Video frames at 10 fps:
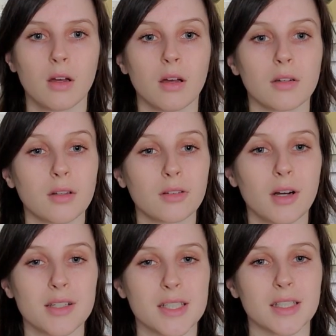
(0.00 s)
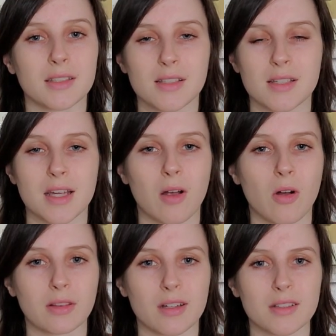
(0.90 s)
Another idea is to take
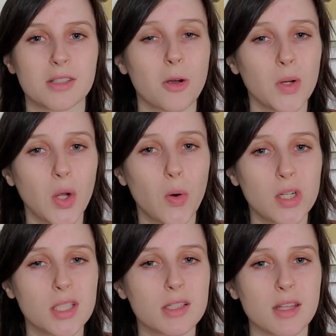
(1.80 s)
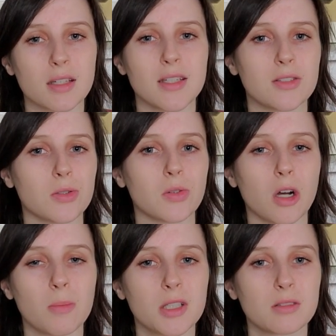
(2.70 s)
online sewing courses that teach you
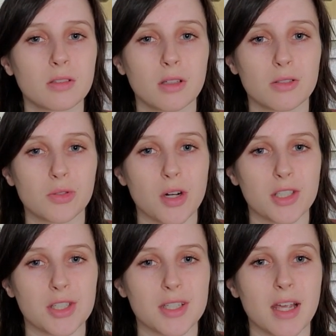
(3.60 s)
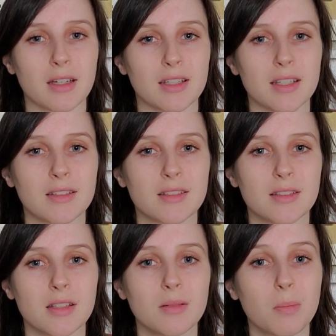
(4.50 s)
garment construction techniques
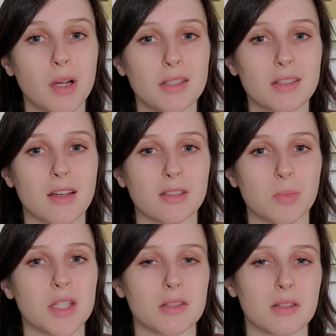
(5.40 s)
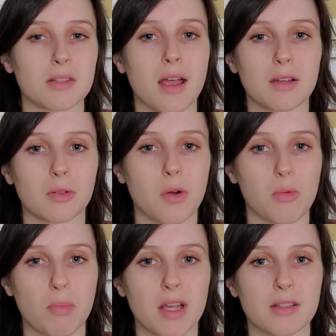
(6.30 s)
in bite-sized pieces at your
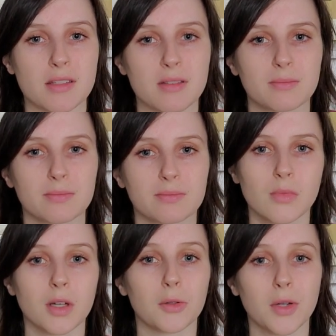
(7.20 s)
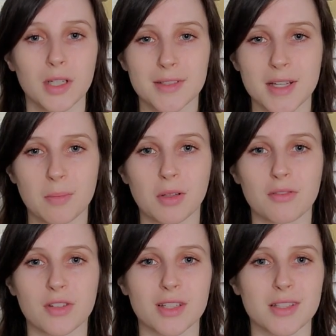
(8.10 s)
own pace. A great example
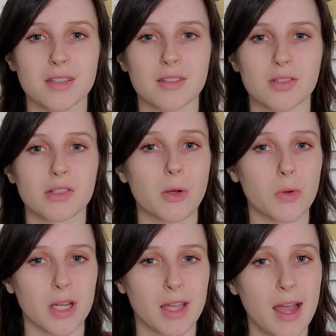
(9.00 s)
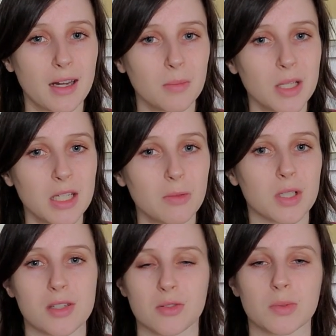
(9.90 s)
of this is Sew It Academy,
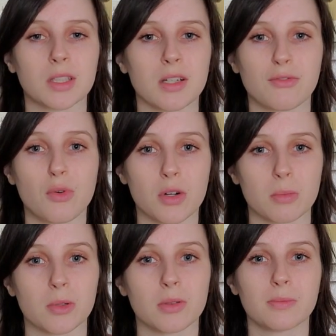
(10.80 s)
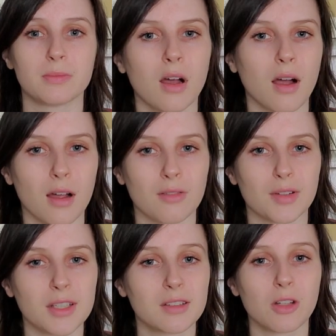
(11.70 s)
which is really affordable. I've
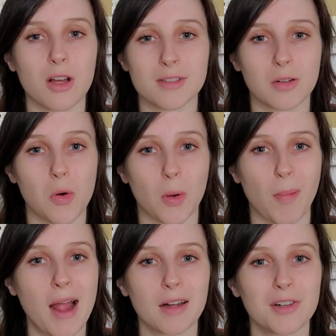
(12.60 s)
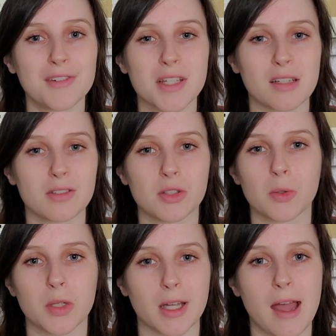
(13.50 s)
linked Closet Core Patterns and
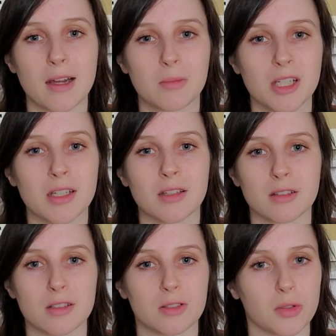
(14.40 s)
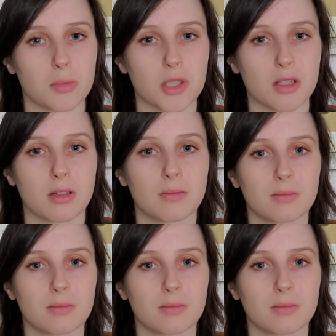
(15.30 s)
Sew It Academy in the description.